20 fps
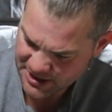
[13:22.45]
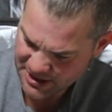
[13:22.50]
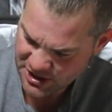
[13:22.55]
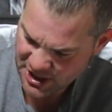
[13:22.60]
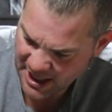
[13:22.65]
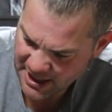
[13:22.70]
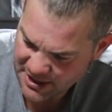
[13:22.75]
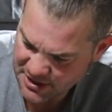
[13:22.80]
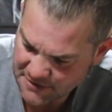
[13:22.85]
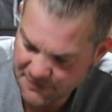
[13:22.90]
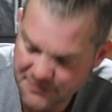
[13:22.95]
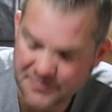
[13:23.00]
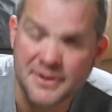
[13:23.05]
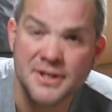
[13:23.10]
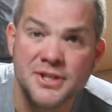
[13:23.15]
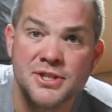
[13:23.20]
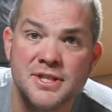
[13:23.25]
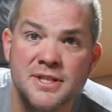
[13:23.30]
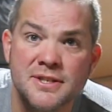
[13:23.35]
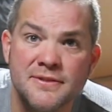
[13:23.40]
change the
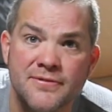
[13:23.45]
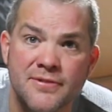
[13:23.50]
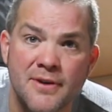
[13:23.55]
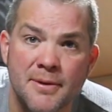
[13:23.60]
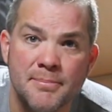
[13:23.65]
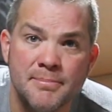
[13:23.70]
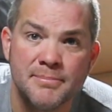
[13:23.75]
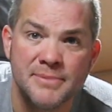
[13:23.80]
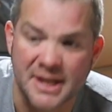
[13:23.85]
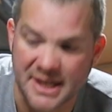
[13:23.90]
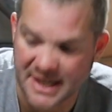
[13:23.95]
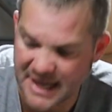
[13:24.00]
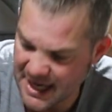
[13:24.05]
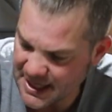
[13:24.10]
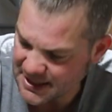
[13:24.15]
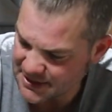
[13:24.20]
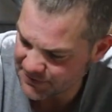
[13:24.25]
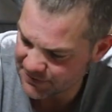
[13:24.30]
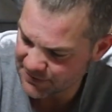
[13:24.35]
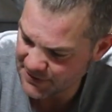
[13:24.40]
fridges from the
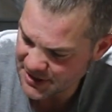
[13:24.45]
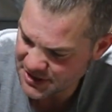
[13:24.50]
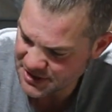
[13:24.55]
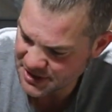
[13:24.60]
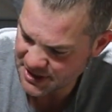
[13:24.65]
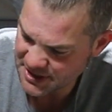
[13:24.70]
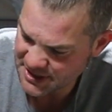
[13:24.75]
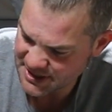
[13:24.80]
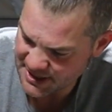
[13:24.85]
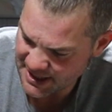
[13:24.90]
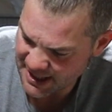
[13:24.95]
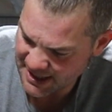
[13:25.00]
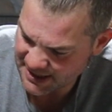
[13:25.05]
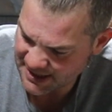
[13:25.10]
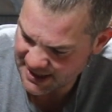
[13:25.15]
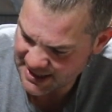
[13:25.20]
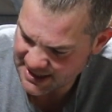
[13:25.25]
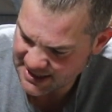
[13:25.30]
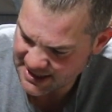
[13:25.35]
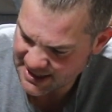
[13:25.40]
gas fridges
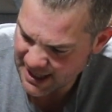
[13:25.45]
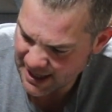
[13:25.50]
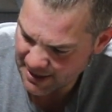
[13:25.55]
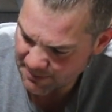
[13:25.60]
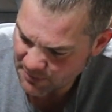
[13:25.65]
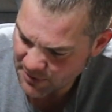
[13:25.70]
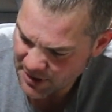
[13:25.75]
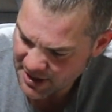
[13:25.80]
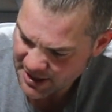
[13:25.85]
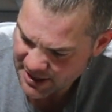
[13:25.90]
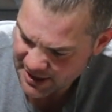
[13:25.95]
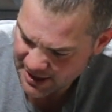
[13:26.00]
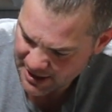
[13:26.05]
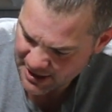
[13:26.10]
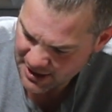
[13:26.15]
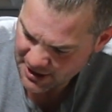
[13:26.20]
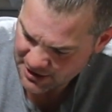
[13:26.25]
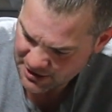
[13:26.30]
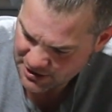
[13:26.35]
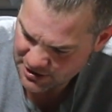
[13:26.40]
that these come with
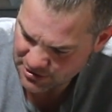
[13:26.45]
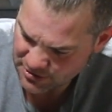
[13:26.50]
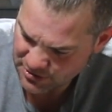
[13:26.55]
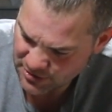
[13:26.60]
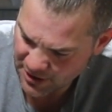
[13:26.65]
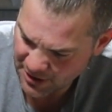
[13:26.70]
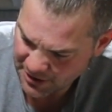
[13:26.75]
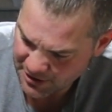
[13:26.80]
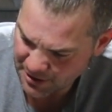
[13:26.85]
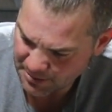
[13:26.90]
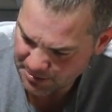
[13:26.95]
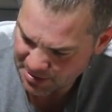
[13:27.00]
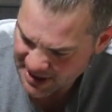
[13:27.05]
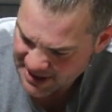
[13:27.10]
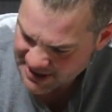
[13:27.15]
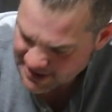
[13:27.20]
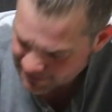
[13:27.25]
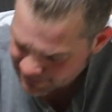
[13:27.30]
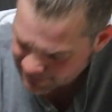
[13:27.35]
to a compressor